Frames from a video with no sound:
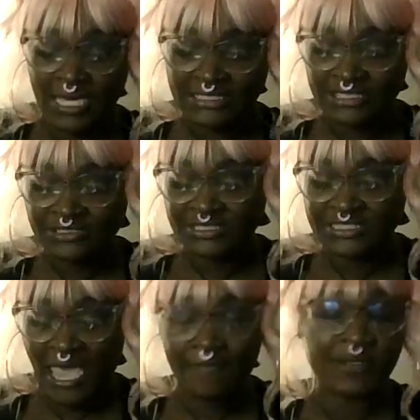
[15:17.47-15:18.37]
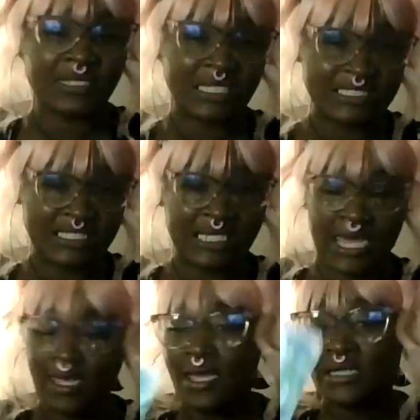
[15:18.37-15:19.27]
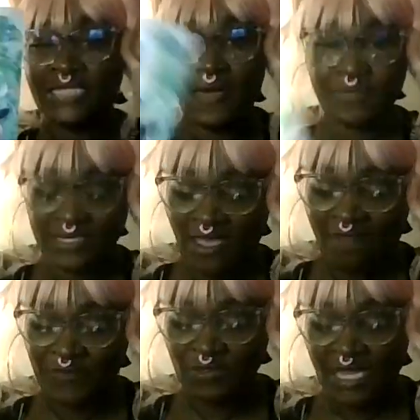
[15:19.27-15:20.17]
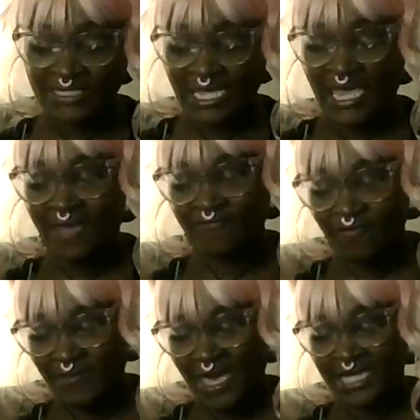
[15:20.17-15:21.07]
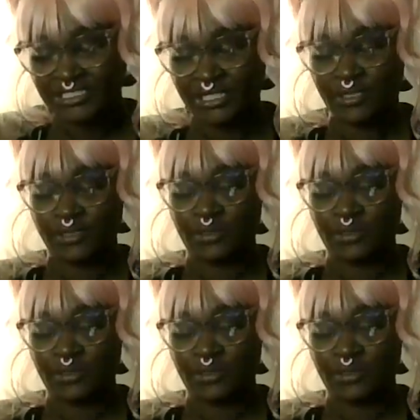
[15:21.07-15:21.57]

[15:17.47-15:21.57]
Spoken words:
ancestors definitely see that. Definitely, I feel like they have compassion.